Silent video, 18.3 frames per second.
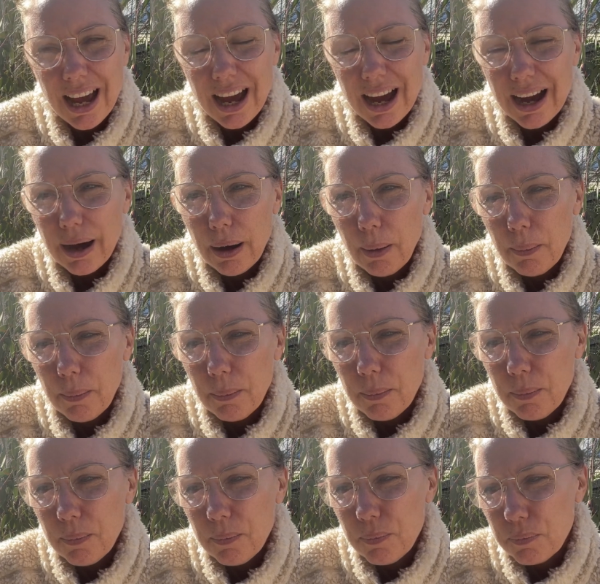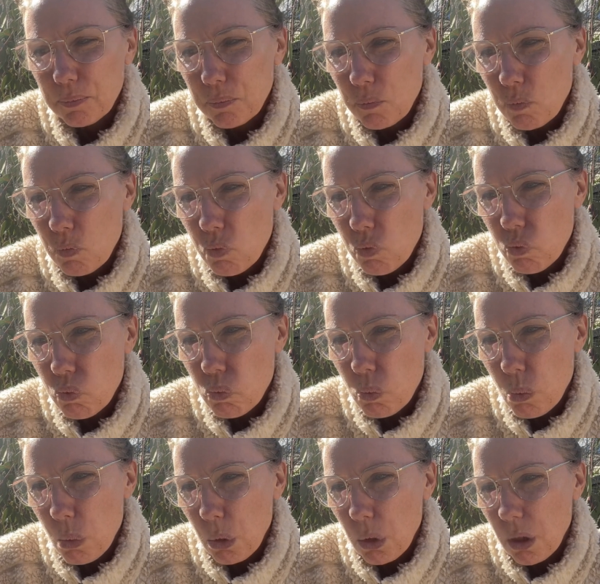um,
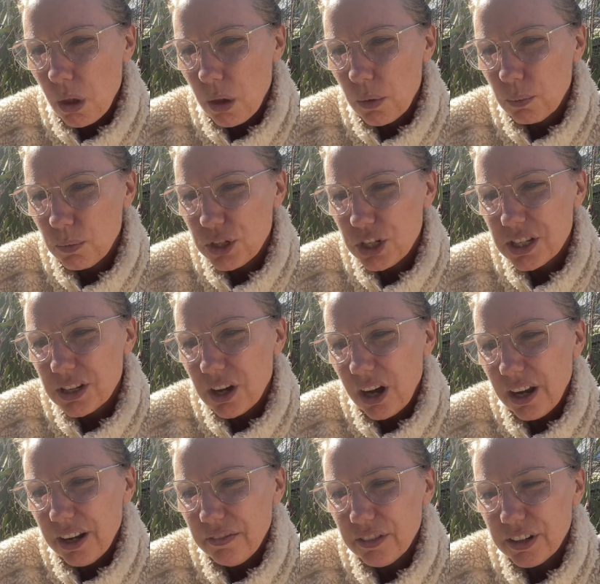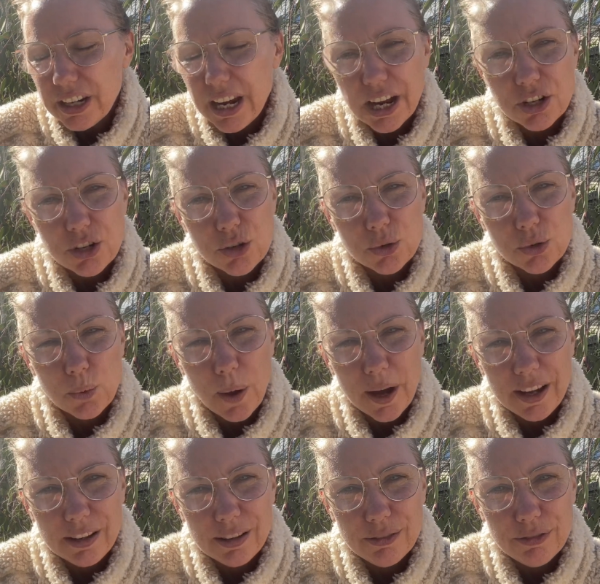which is kind of a natural
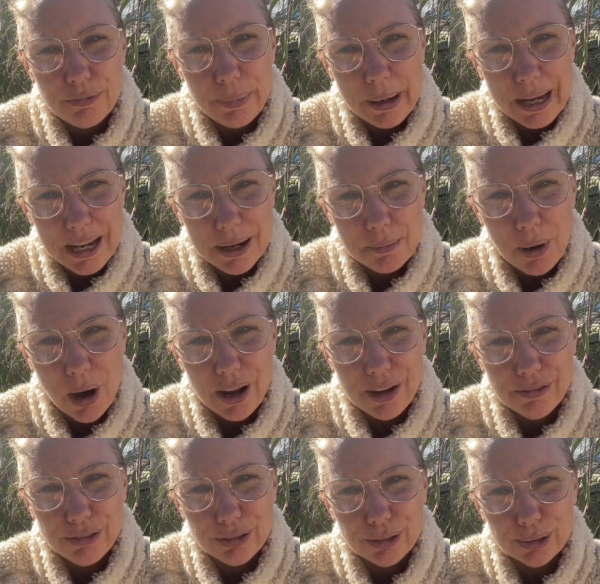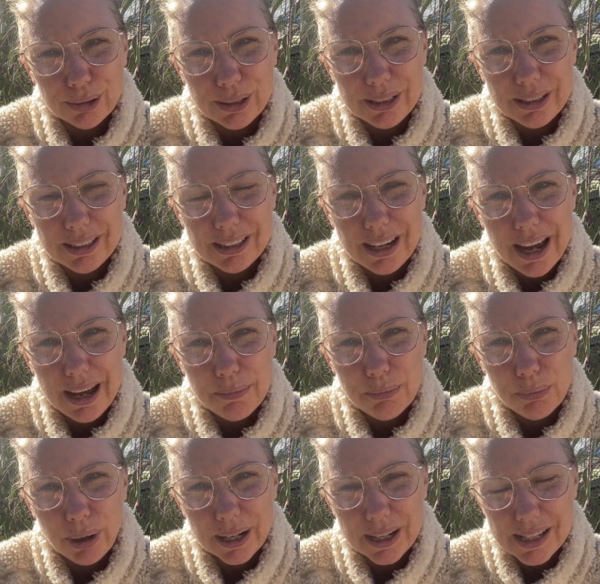way of being mindful and, and
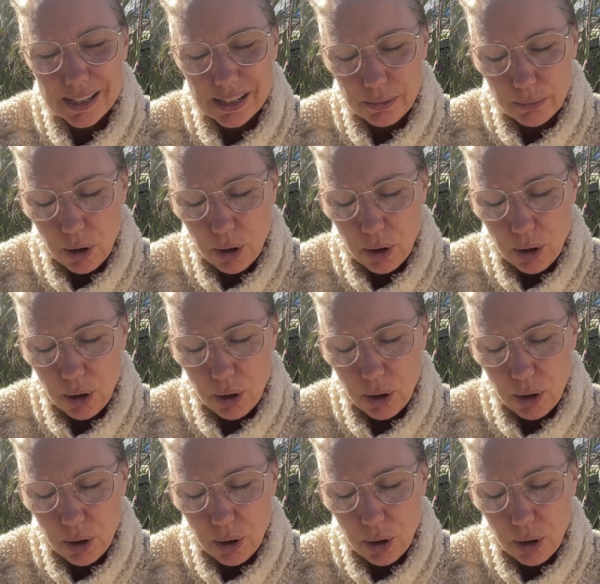practicing